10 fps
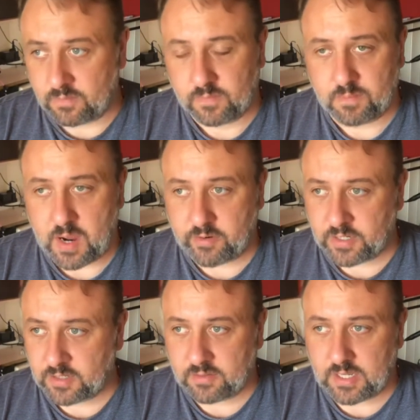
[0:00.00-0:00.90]

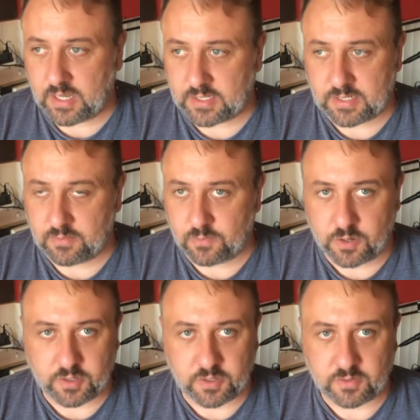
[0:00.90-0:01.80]
married. I didn't
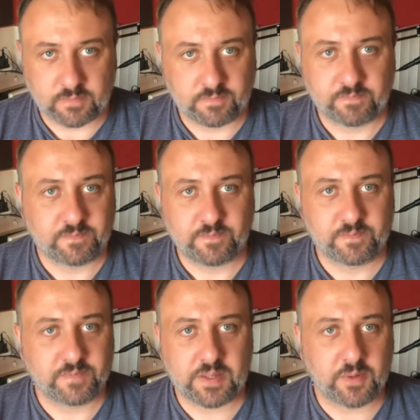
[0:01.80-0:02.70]
want to
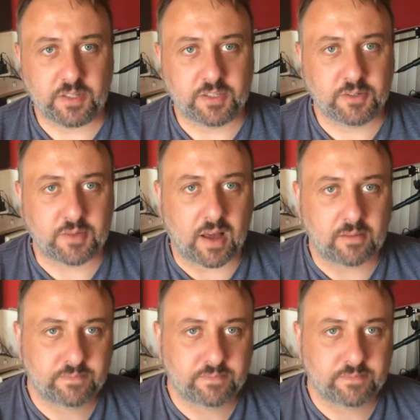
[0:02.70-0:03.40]
do that.